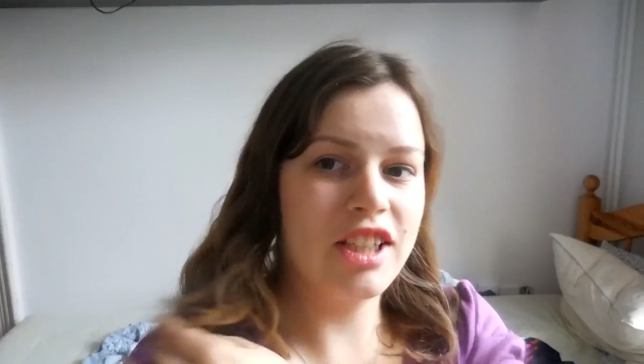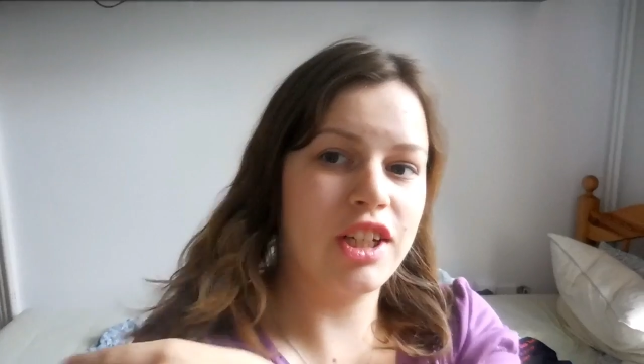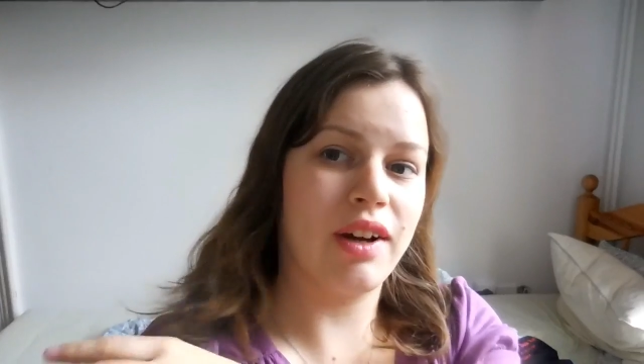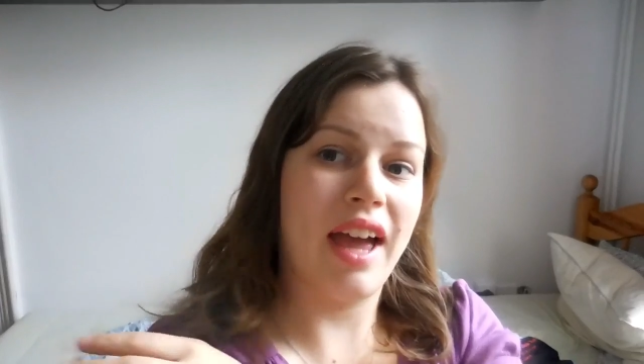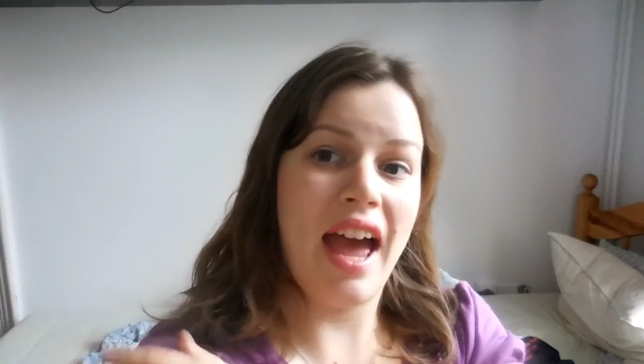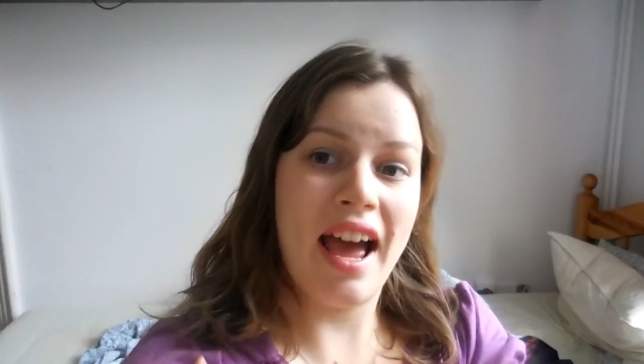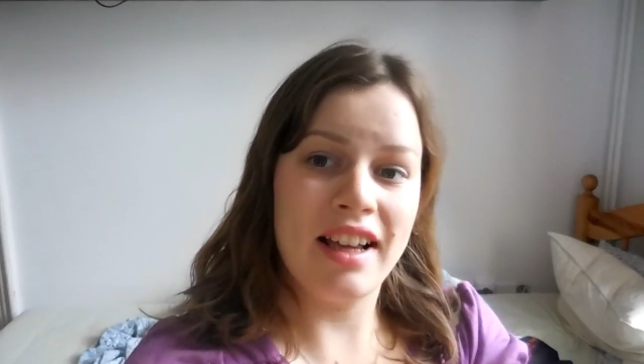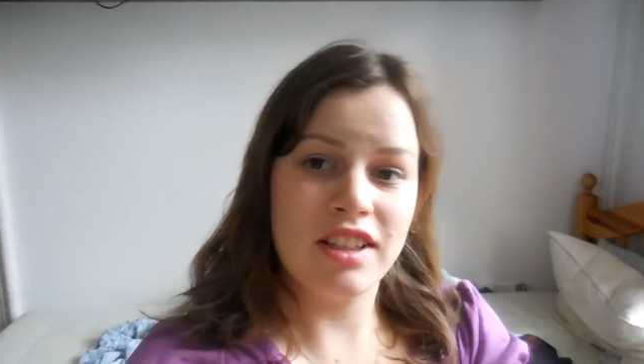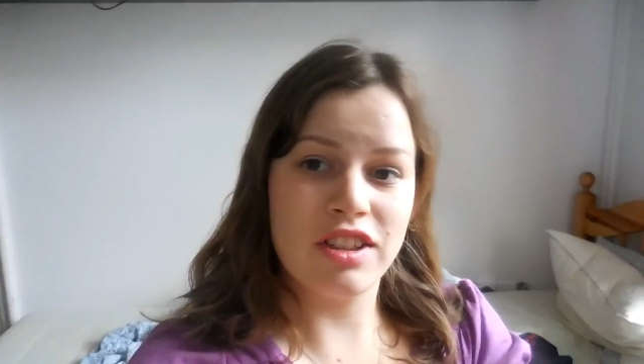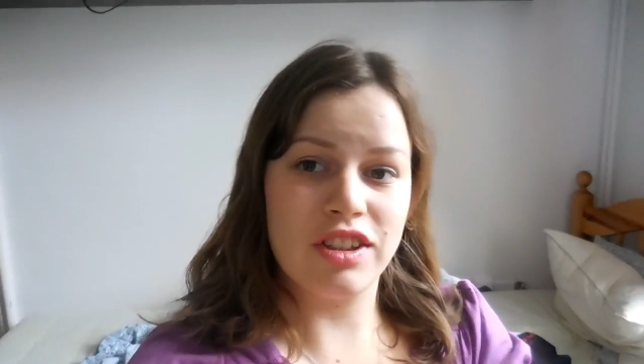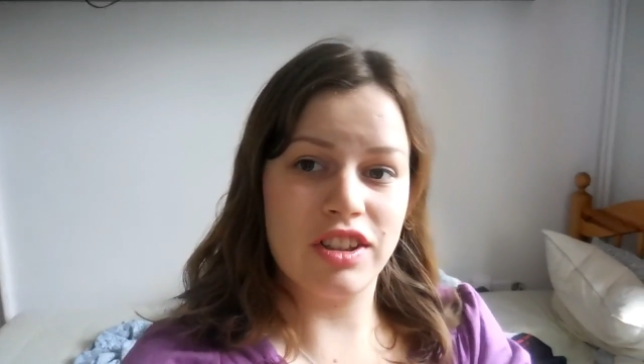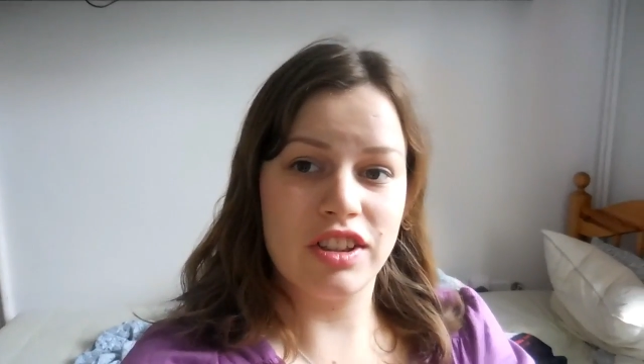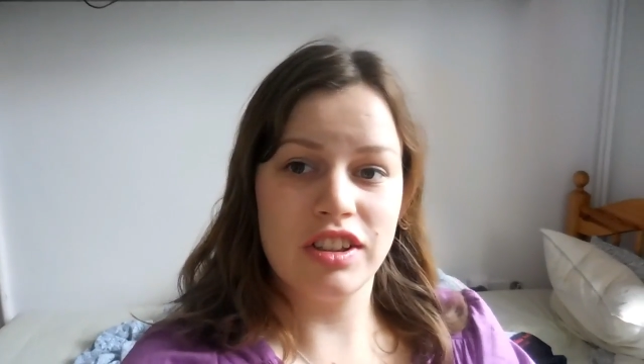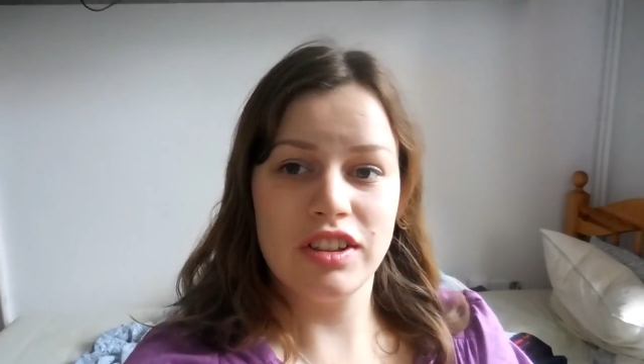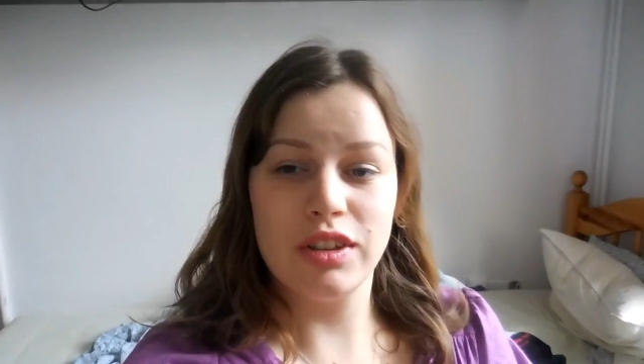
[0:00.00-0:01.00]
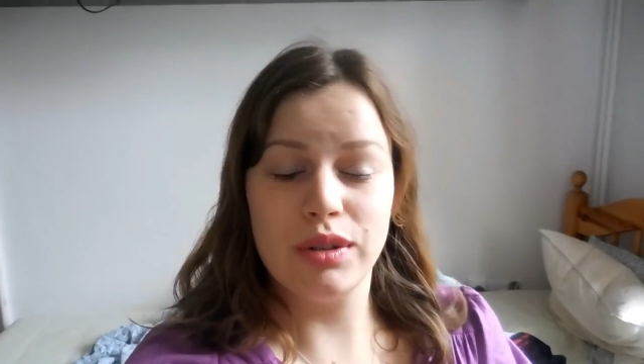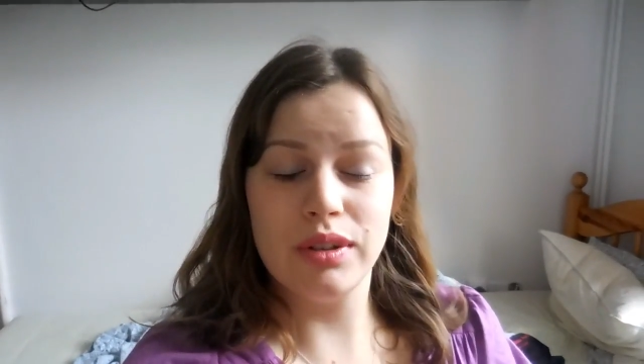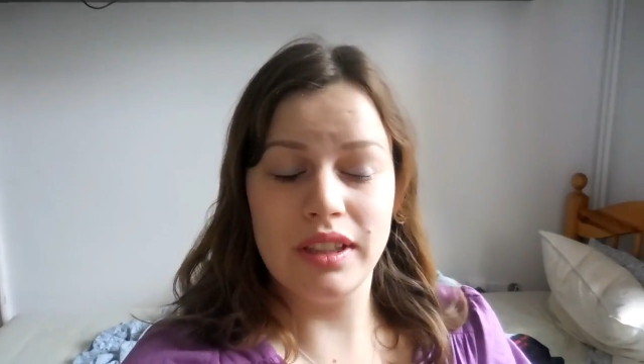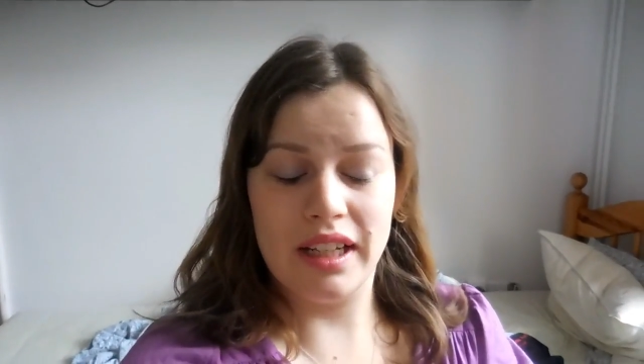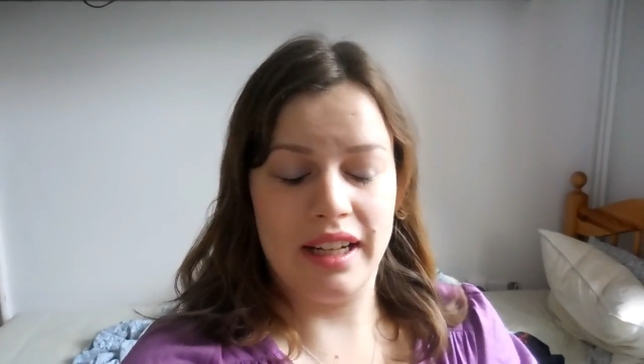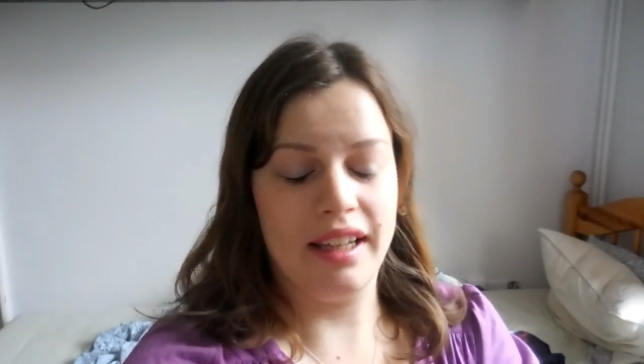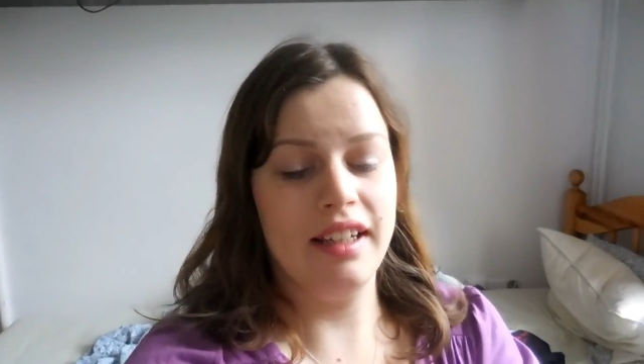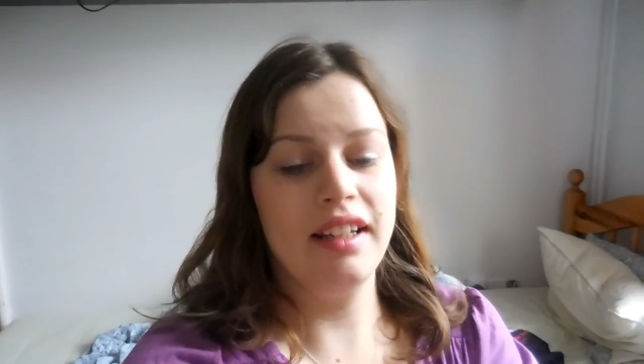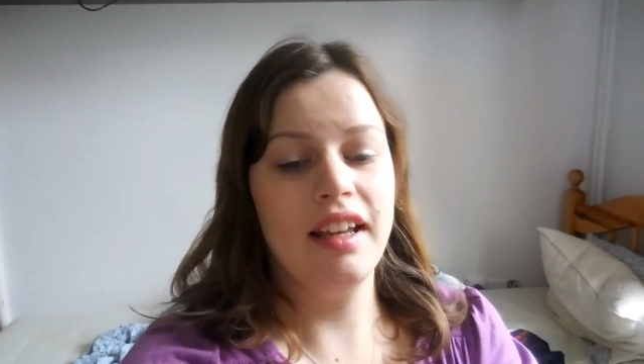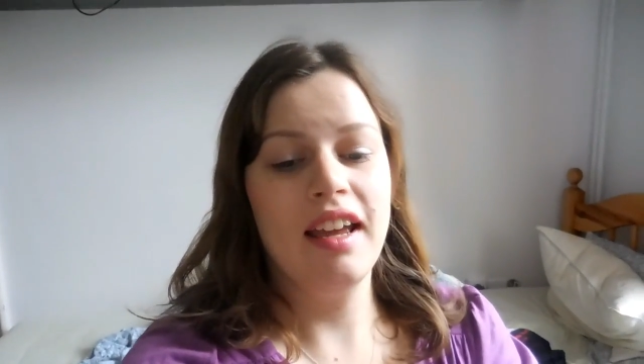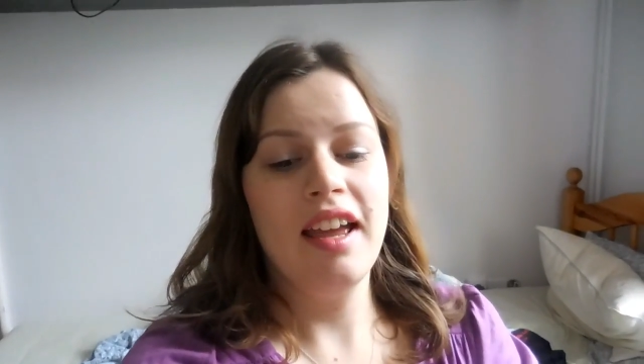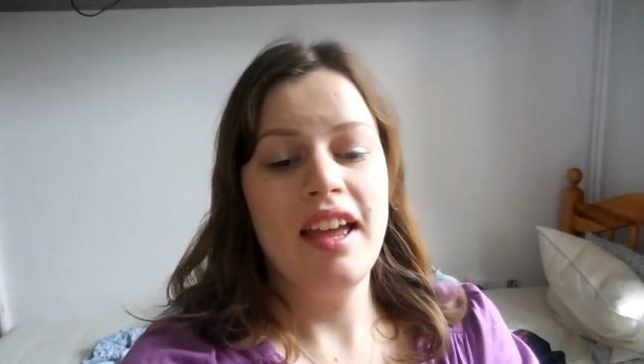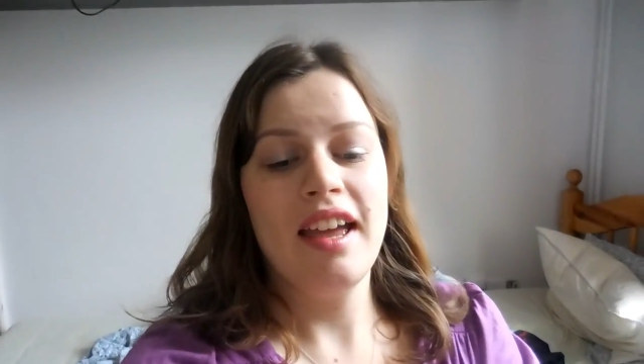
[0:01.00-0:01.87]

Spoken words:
So I asked her who did it.